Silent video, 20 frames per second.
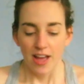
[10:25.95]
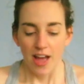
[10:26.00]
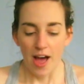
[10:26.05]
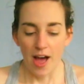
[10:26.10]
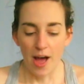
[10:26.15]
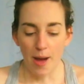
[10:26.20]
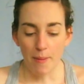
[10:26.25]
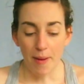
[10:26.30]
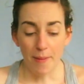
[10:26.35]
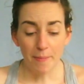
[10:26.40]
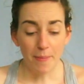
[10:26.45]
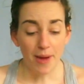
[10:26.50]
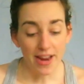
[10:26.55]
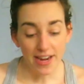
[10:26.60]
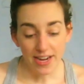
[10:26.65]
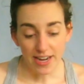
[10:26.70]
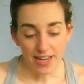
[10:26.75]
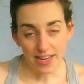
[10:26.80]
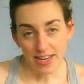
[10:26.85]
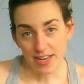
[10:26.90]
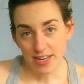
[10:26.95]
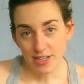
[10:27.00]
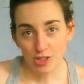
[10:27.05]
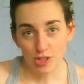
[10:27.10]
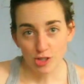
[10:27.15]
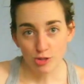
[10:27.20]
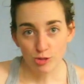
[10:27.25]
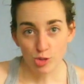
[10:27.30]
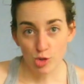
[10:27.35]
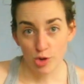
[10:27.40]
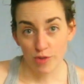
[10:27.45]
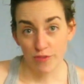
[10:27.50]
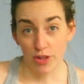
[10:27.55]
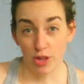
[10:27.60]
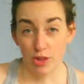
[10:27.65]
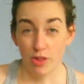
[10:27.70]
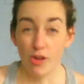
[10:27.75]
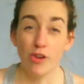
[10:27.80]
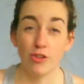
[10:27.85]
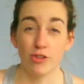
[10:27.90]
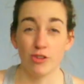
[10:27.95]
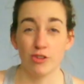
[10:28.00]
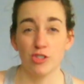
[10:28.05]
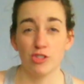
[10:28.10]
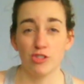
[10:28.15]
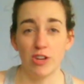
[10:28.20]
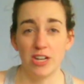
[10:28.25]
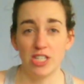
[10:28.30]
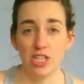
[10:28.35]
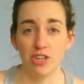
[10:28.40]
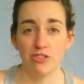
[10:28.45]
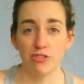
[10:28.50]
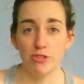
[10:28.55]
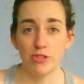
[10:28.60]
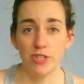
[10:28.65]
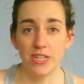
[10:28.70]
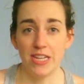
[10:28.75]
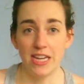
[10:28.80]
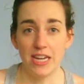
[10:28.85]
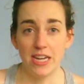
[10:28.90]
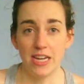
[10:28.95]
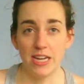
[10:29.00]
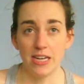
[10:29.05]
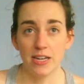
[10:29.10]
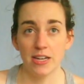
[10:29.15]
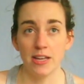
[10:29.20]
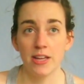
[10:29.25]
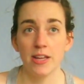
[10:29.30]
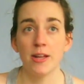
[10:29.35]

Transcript: I might again do sort of a longer stretching routine.